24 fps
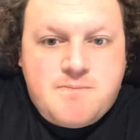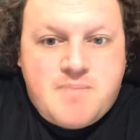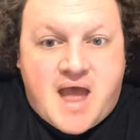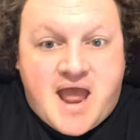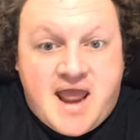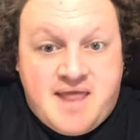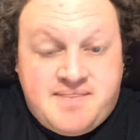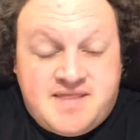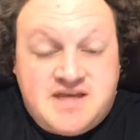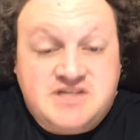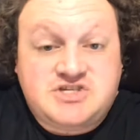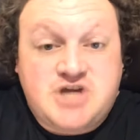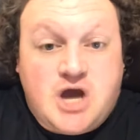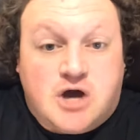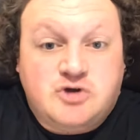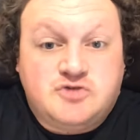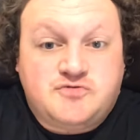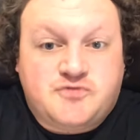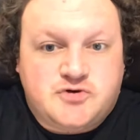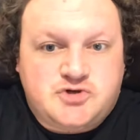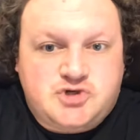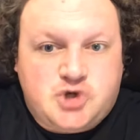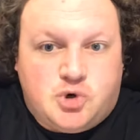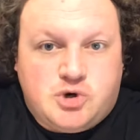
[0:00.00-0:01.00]
And this goes
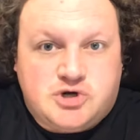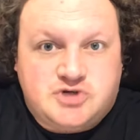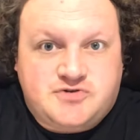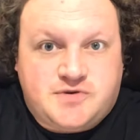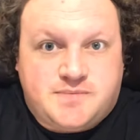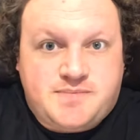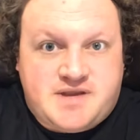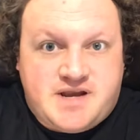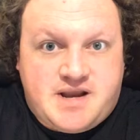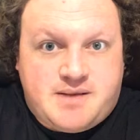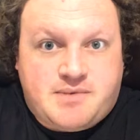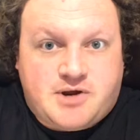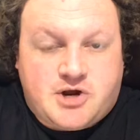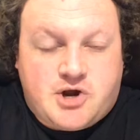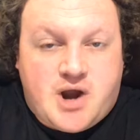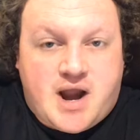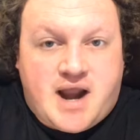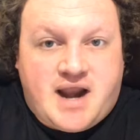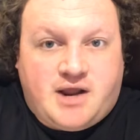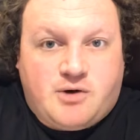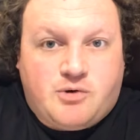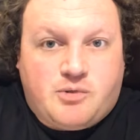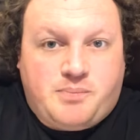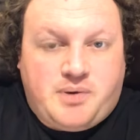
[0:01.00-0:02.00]
for tourists from the
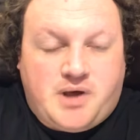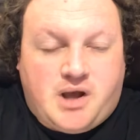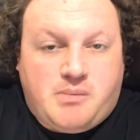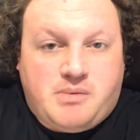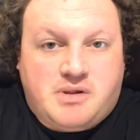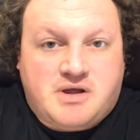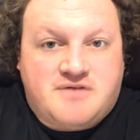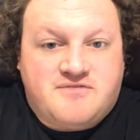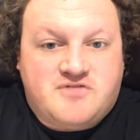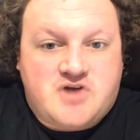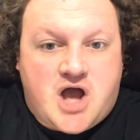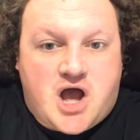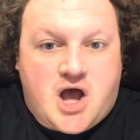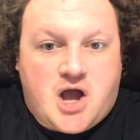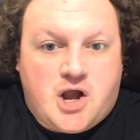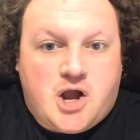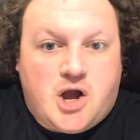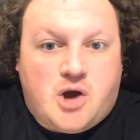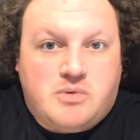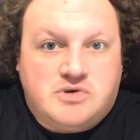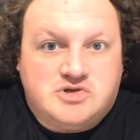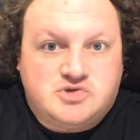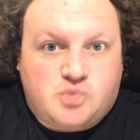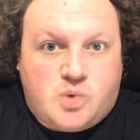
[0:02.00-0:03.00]
Democratic Republic of
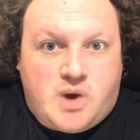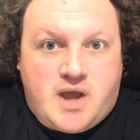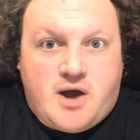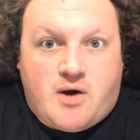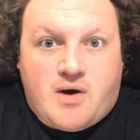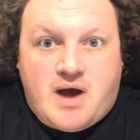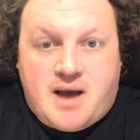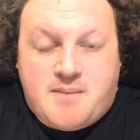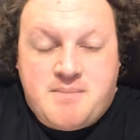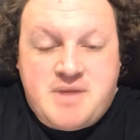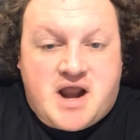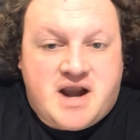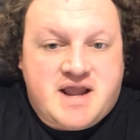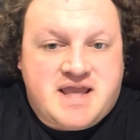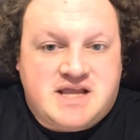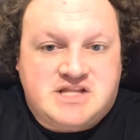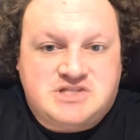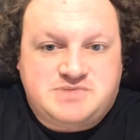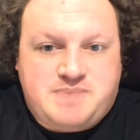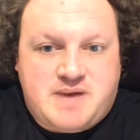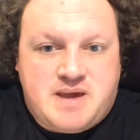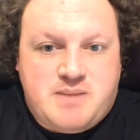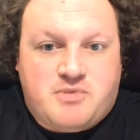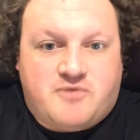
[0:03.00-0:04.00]
Congo as well. I'm not
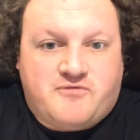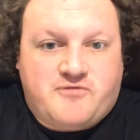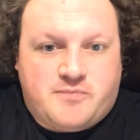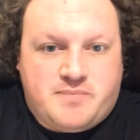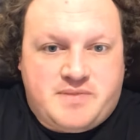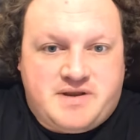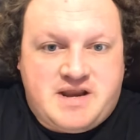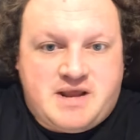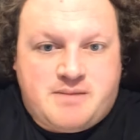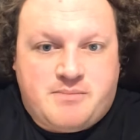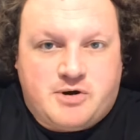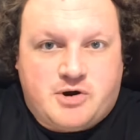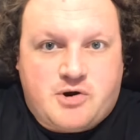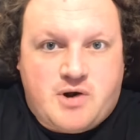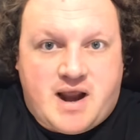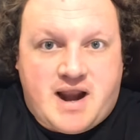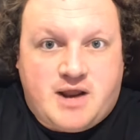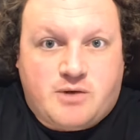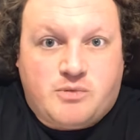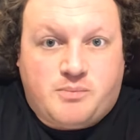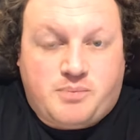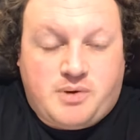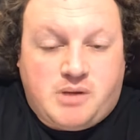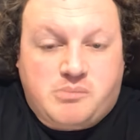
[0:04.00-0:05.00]
against people from the
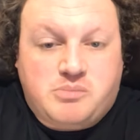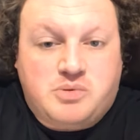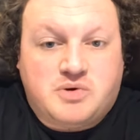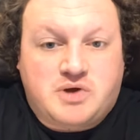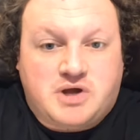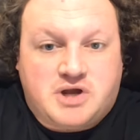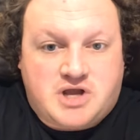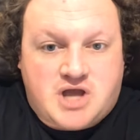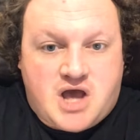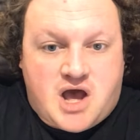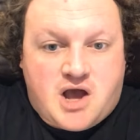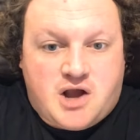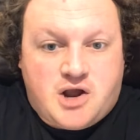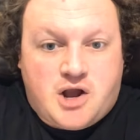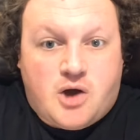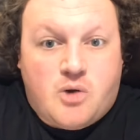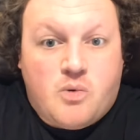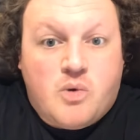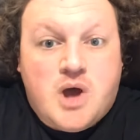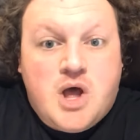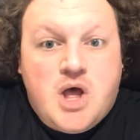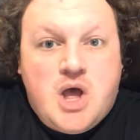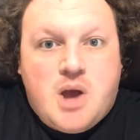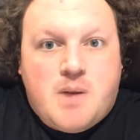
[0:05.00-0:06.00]
Democratic Republic of
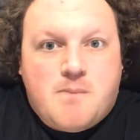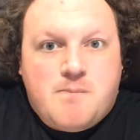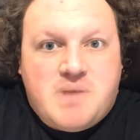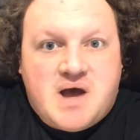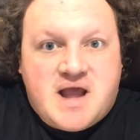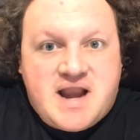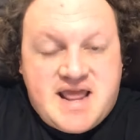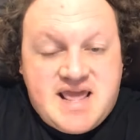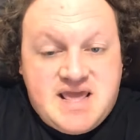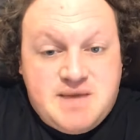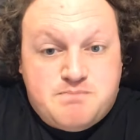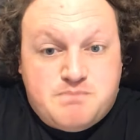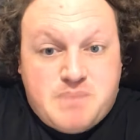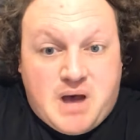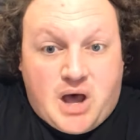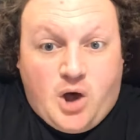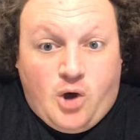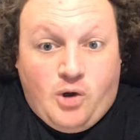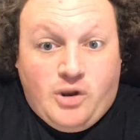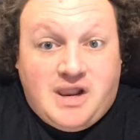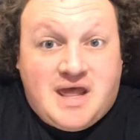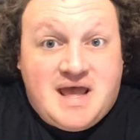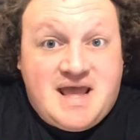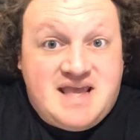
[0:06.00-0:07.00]
Congo, but
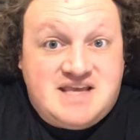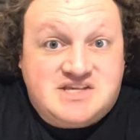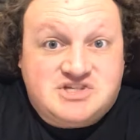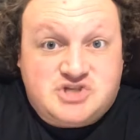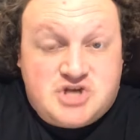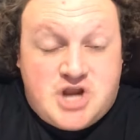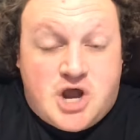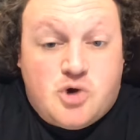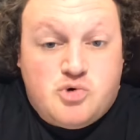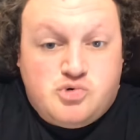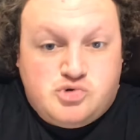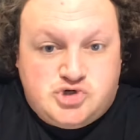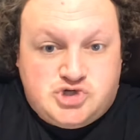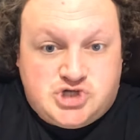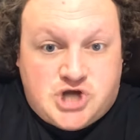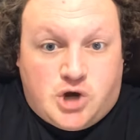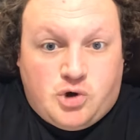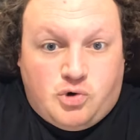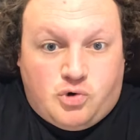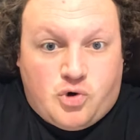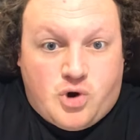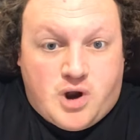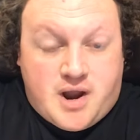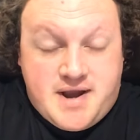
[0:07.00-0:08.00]
Ebola is no
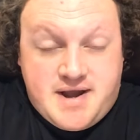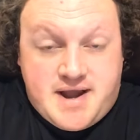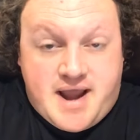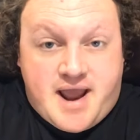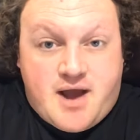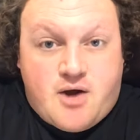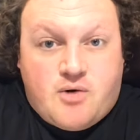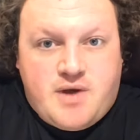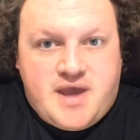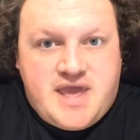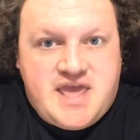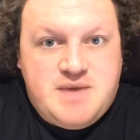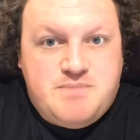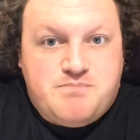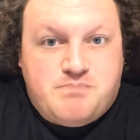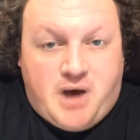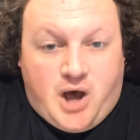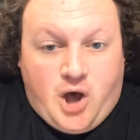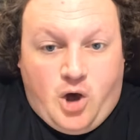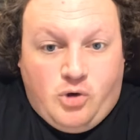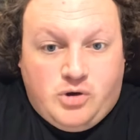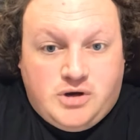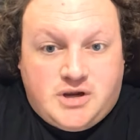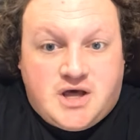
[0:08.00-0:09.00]
joke right now.
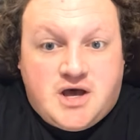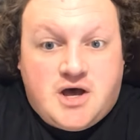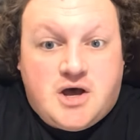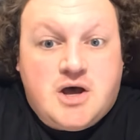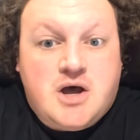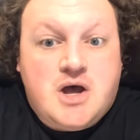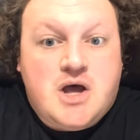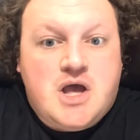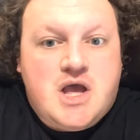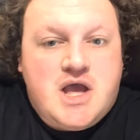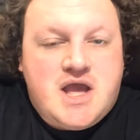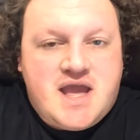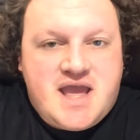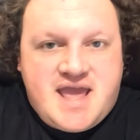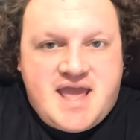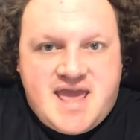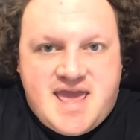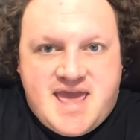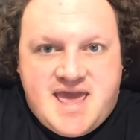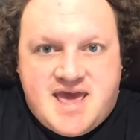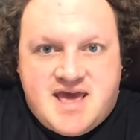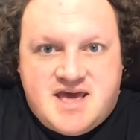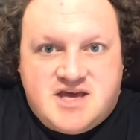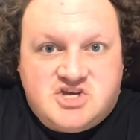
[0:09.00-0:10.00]
Ebola
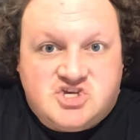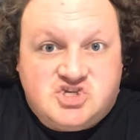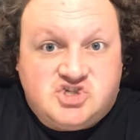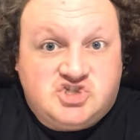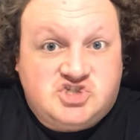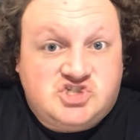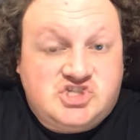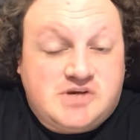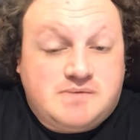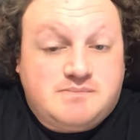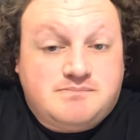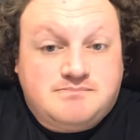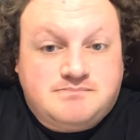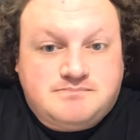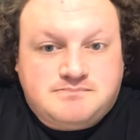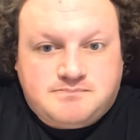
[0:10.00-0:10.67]
is,